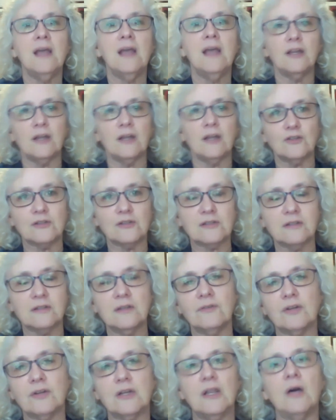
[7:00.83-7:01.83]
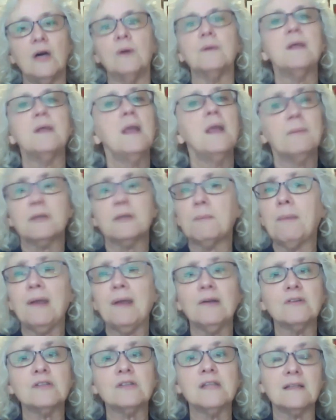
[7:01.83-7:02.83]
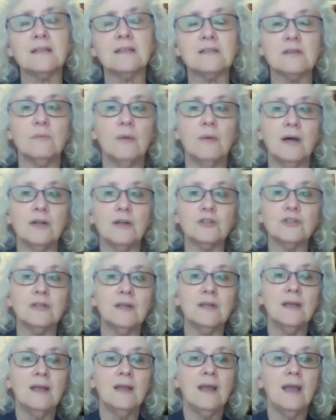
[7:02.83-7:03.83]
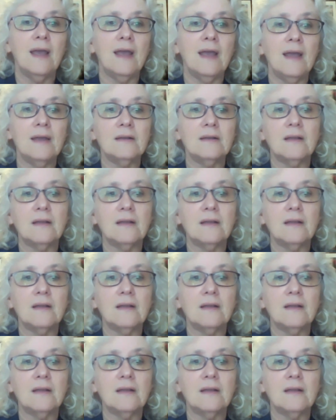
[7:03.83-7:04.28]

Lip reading: And I just leave it alone. But the bears, not so much. And